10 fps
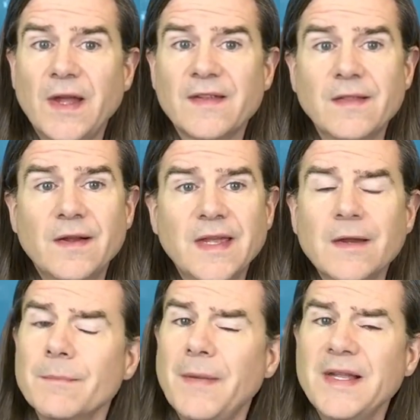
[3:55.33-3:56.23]
has long
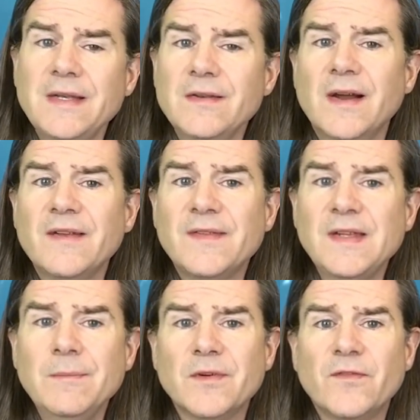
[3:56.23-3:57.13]
hair might not have
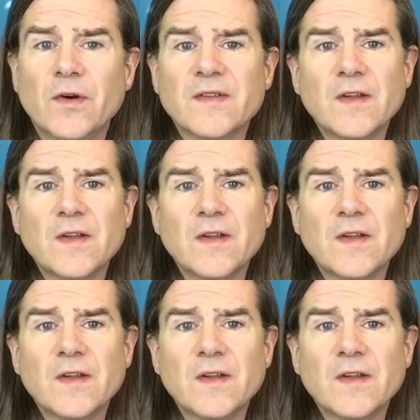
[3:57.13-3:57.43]
seen before.